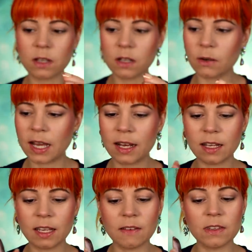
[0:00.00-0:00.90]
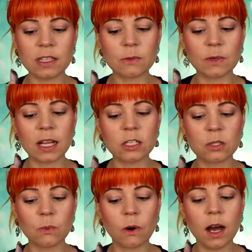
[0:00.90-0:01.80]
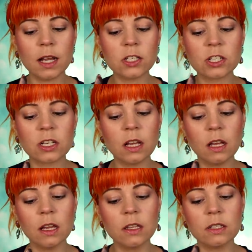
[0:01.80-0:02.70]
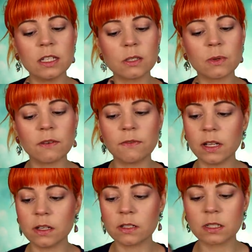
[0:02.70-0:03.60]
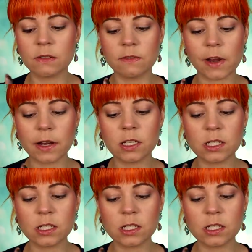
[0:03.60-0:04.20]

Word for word: gonna go ahead and give this one a swatch. This one feels very